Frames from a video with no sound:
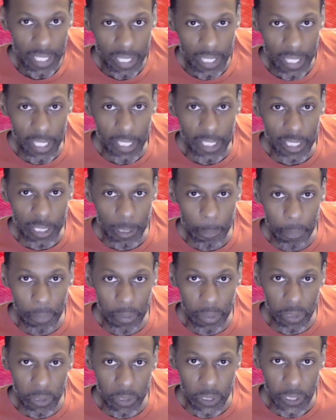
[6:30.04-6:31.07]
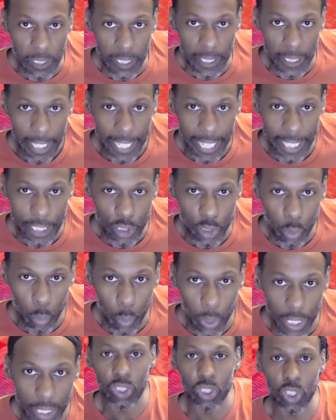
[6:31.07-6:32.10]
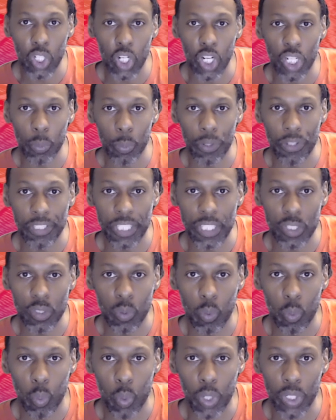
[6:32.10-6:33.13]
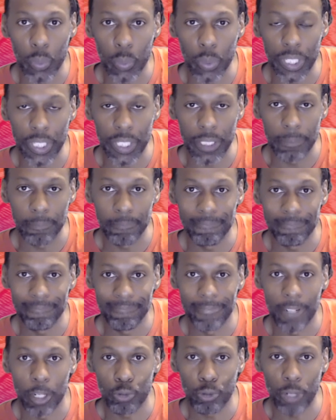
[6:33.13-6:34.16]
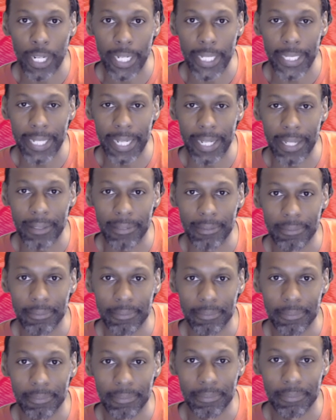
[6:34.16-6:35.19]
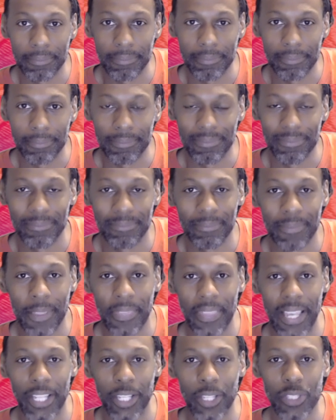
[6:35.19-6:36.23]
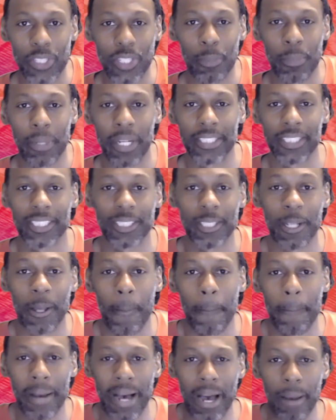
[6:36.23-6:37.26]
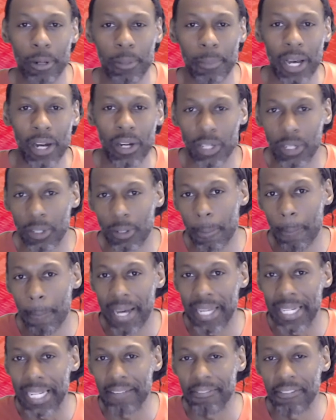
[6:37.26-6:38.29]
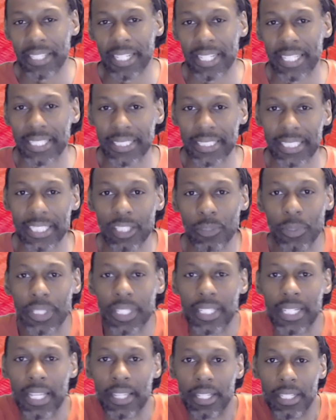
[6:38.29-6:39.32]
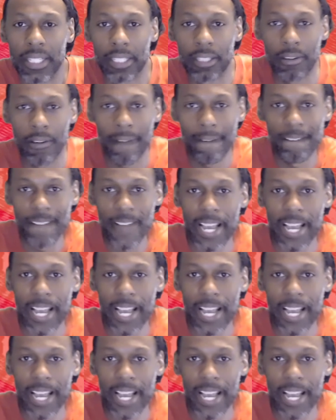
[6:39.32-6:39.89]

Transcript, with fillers: cut the bullshit, get to work. Start with just one word, write it down. Thank you so much. Pablo Malco, My Life Unedited, with another little